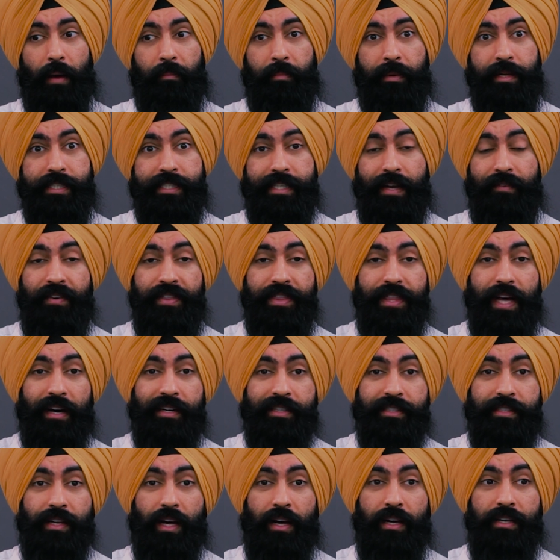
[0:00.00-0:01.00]
I mean,
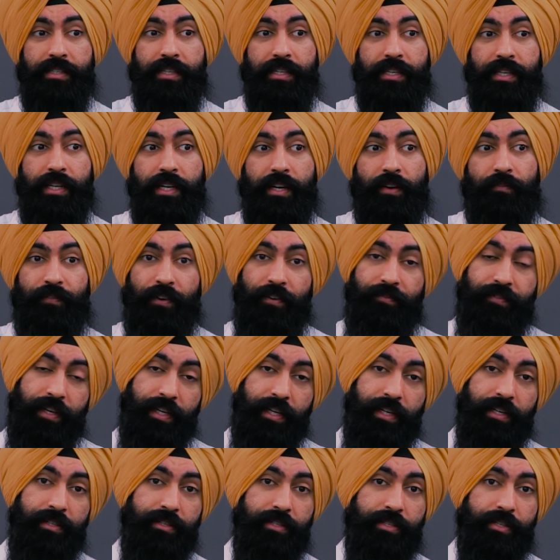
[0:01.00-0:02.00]
$7,000 a year 50
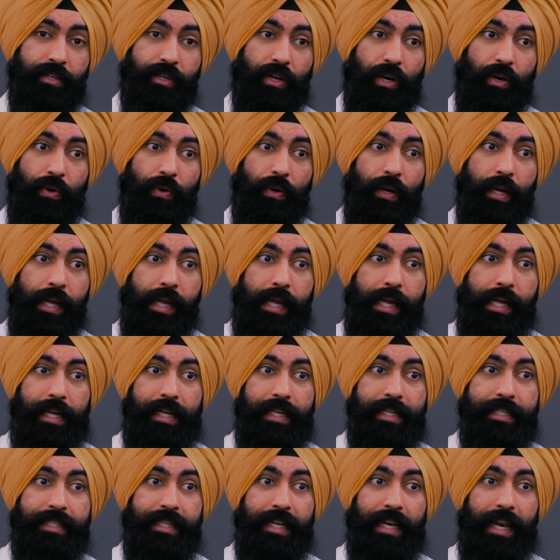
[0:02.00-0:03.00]
years ago
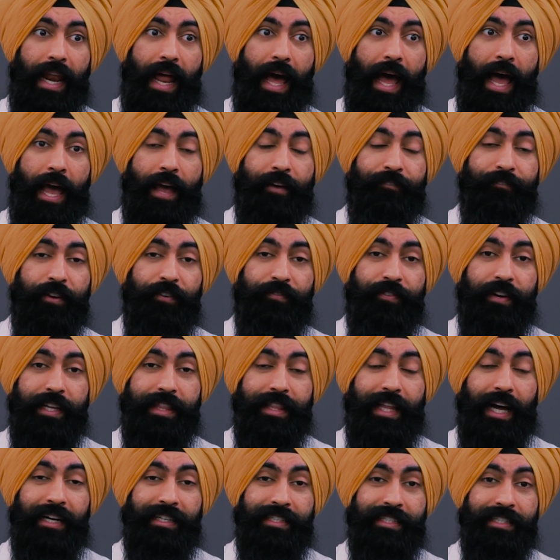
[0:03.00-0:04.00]
is like
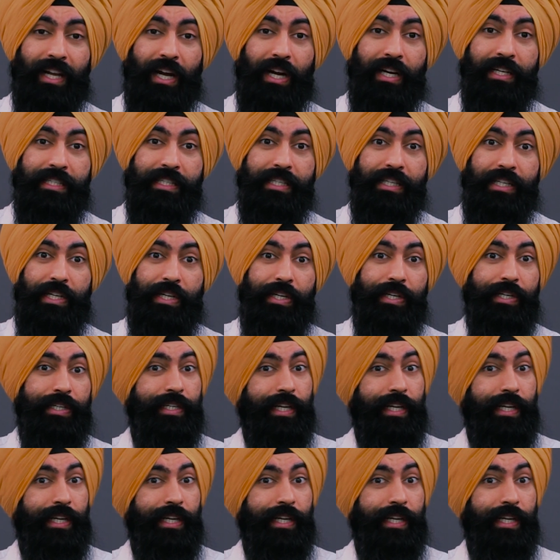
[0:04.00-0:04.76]
$50,000 a year